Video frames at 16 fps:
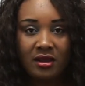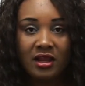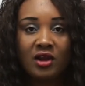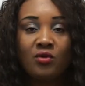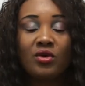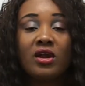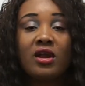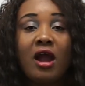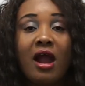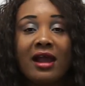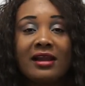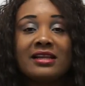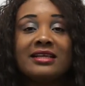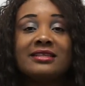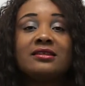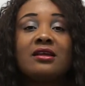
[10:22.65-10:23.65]

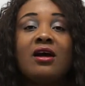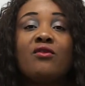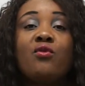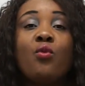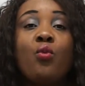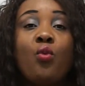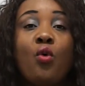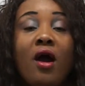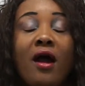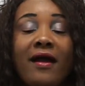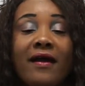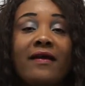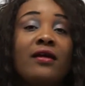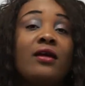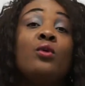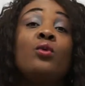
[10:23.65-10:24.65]
Regardless of what,
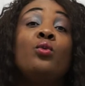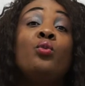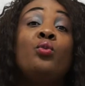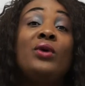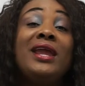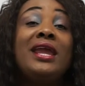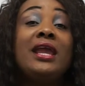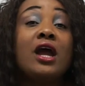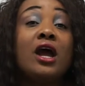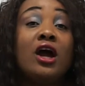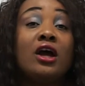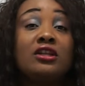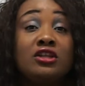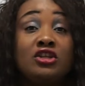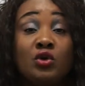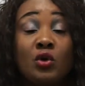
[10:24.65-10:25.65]

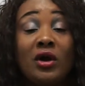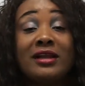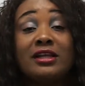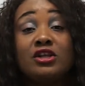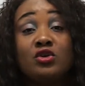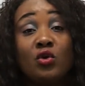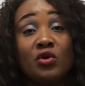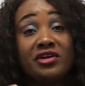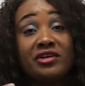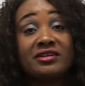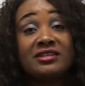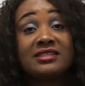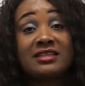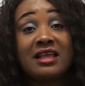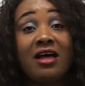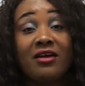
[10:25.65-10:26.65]
you only know
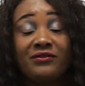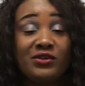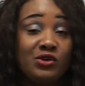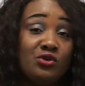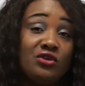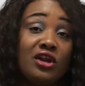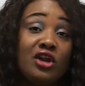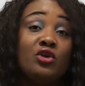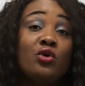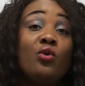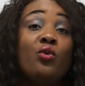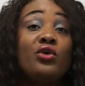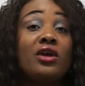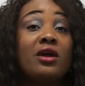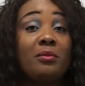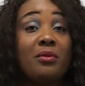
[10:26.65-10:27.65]
yourself. You do not know
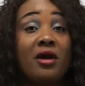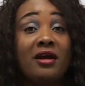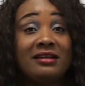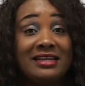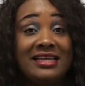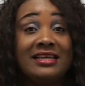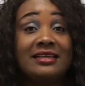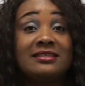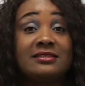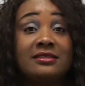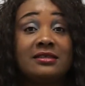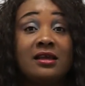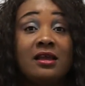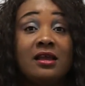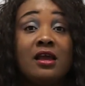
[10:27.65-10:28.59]
who your partner is.